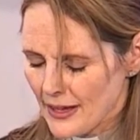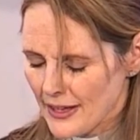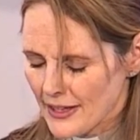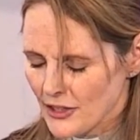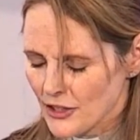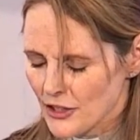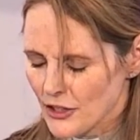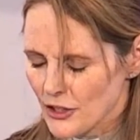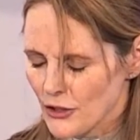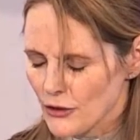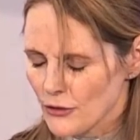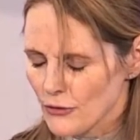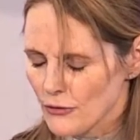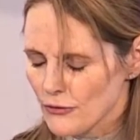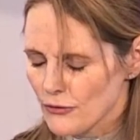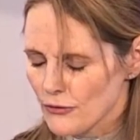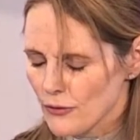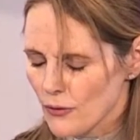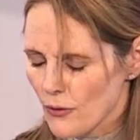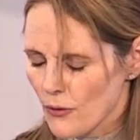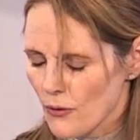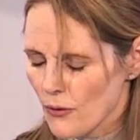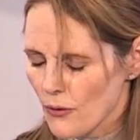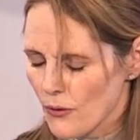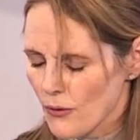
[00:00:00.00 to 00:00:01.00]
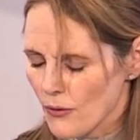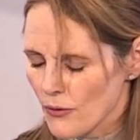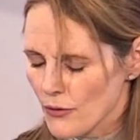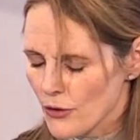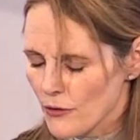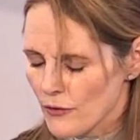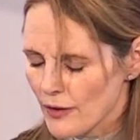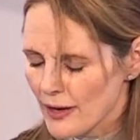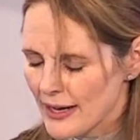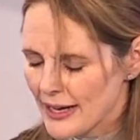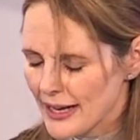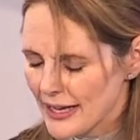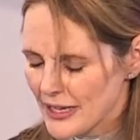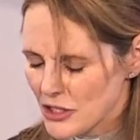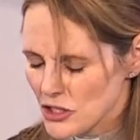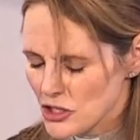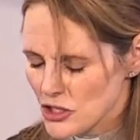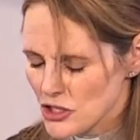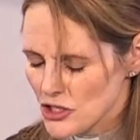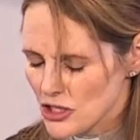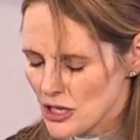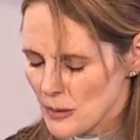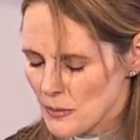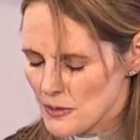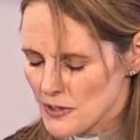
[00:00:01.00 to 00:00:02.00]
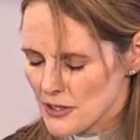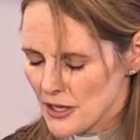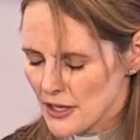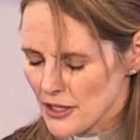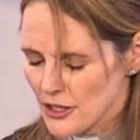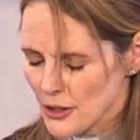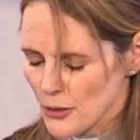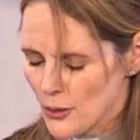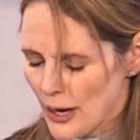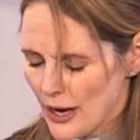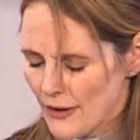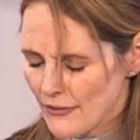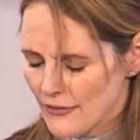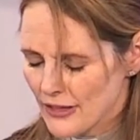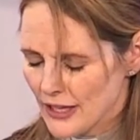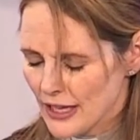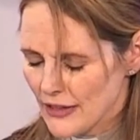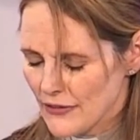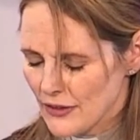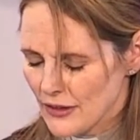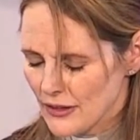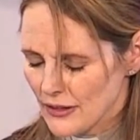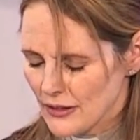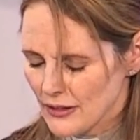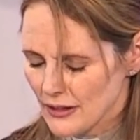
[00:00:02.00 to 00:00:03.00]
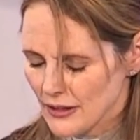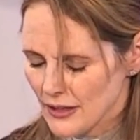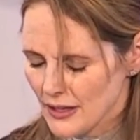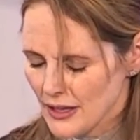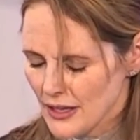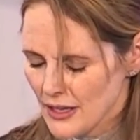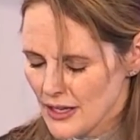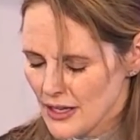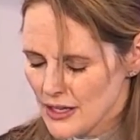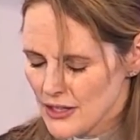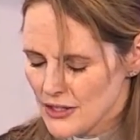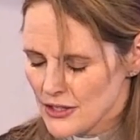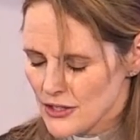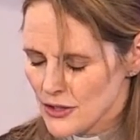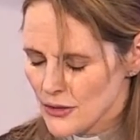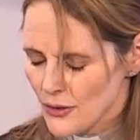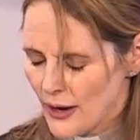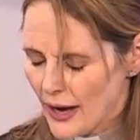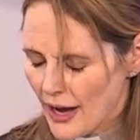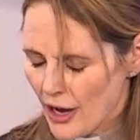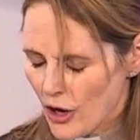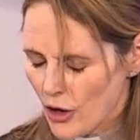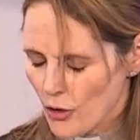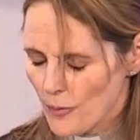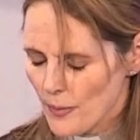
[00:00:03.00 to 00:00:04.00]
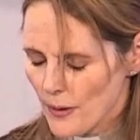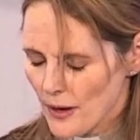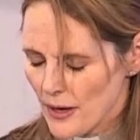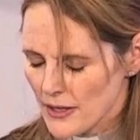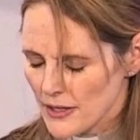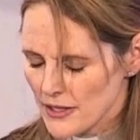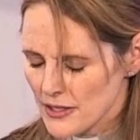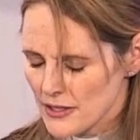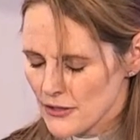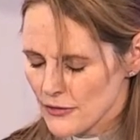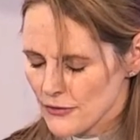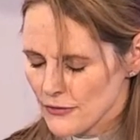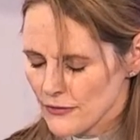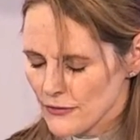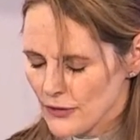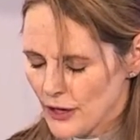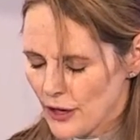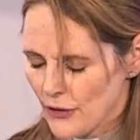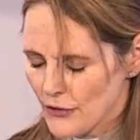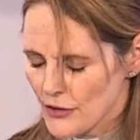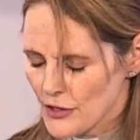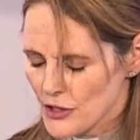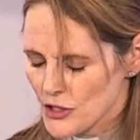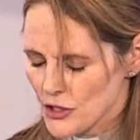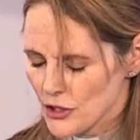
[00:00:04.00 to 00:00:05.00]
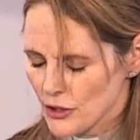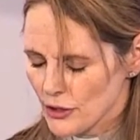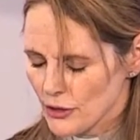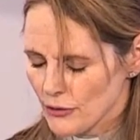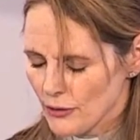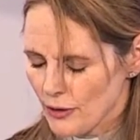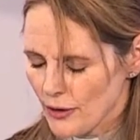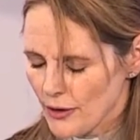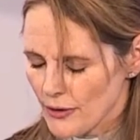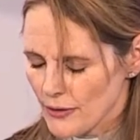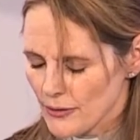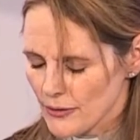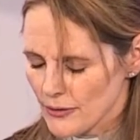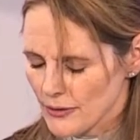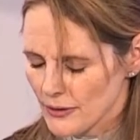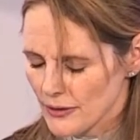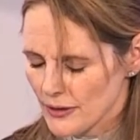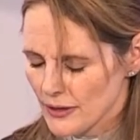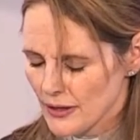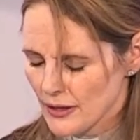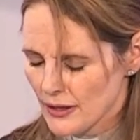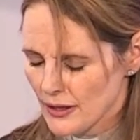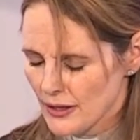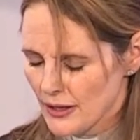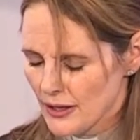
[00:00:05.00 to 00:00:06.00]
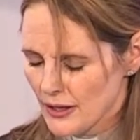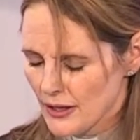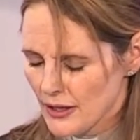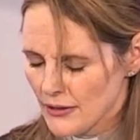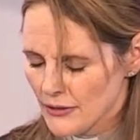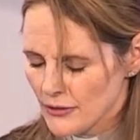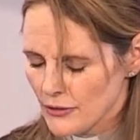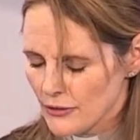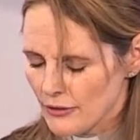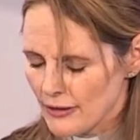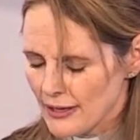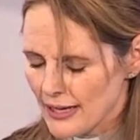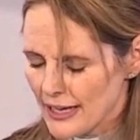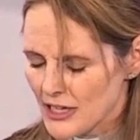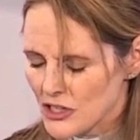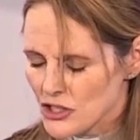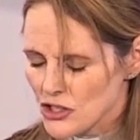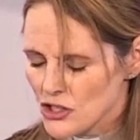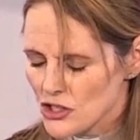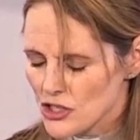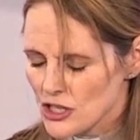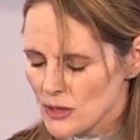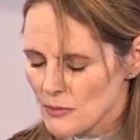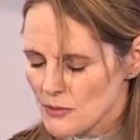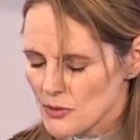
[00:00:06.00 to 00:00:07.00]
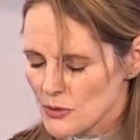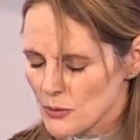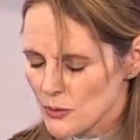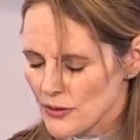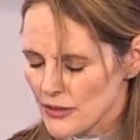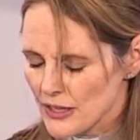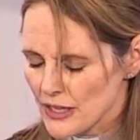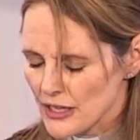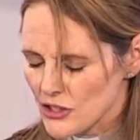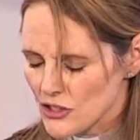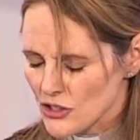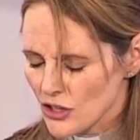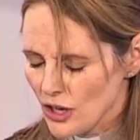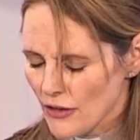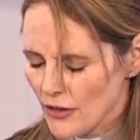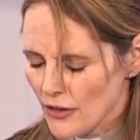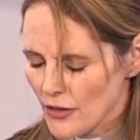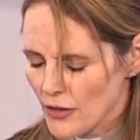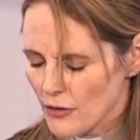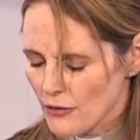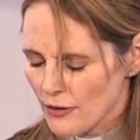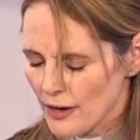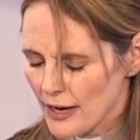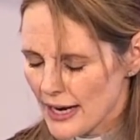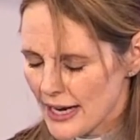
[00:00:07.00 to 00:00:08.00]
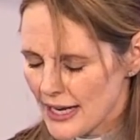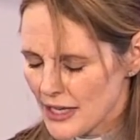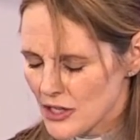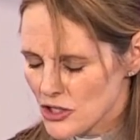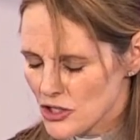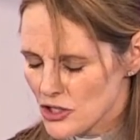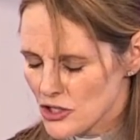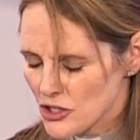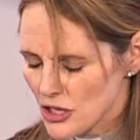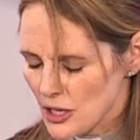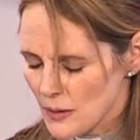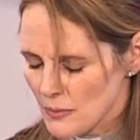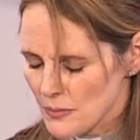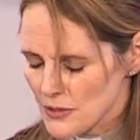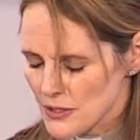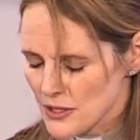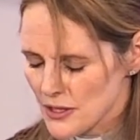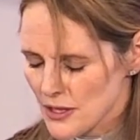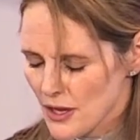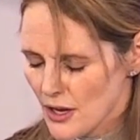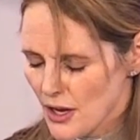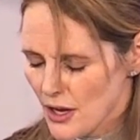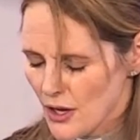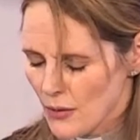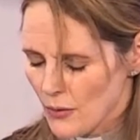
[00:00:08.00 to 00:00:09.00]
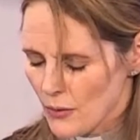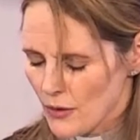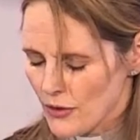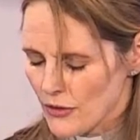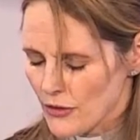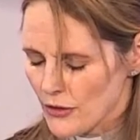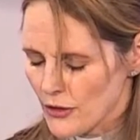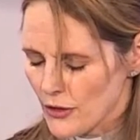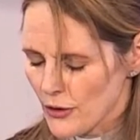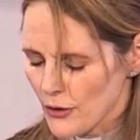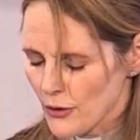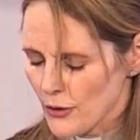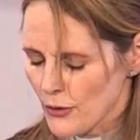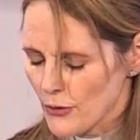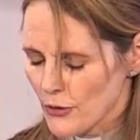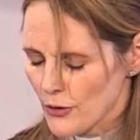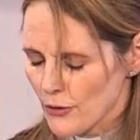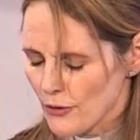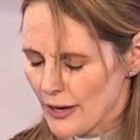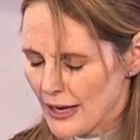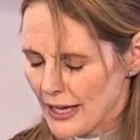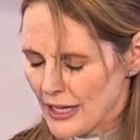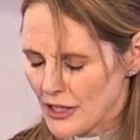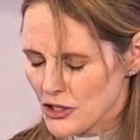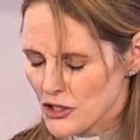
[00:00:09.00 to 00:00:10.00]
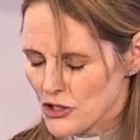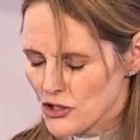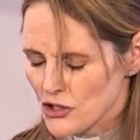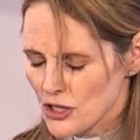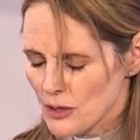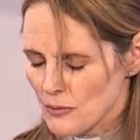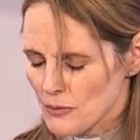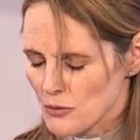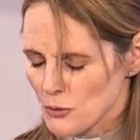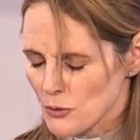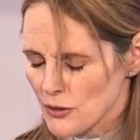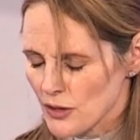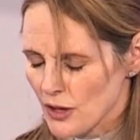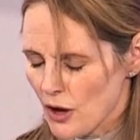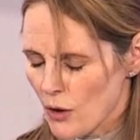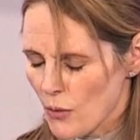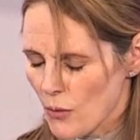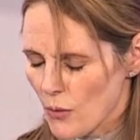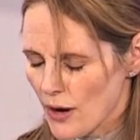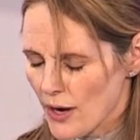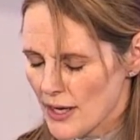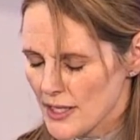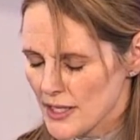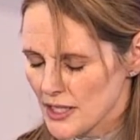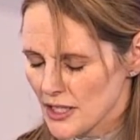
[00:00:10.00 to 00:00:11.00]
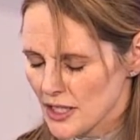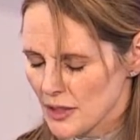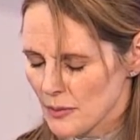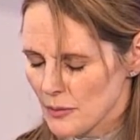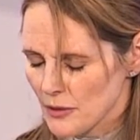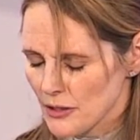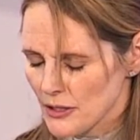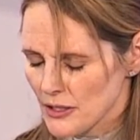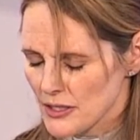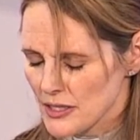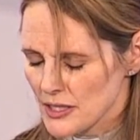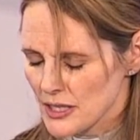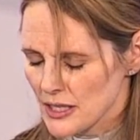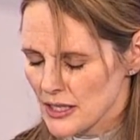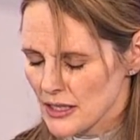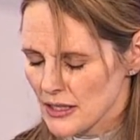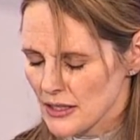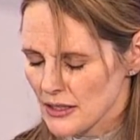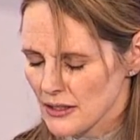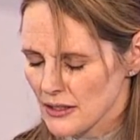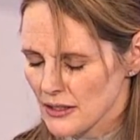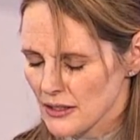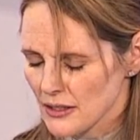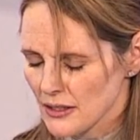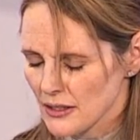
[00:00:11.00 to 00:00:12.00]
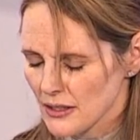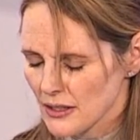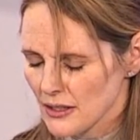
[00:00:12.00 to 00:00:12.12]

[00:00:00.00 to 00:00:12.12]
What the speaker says: Thank you for the relationships that you have given to help us to flourish and grow. The relationships with each other, the relationships with you, the relationships with our wider community.